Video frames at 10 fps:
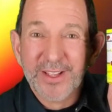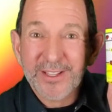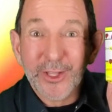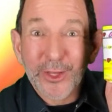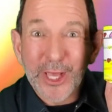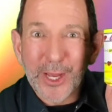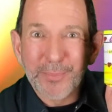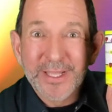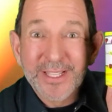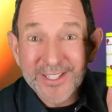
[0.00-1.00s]
Look up,
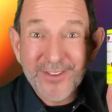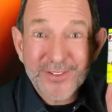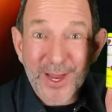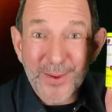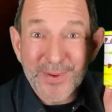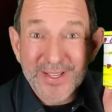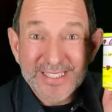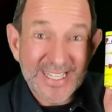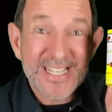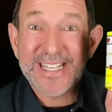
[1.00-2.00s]
lift up,
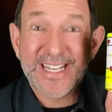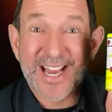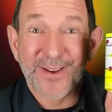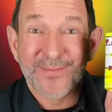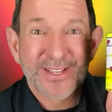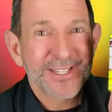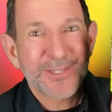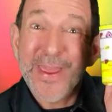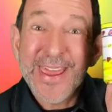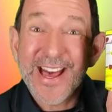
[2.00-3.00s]
listen up,
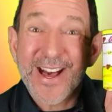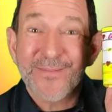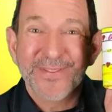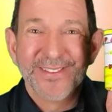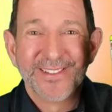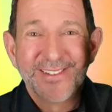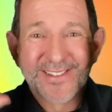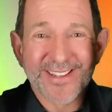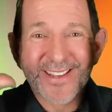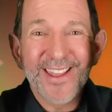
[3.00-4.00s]
speak up.
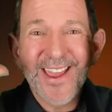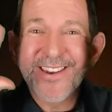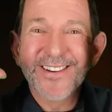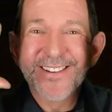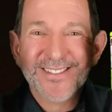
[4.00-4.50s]
See you later.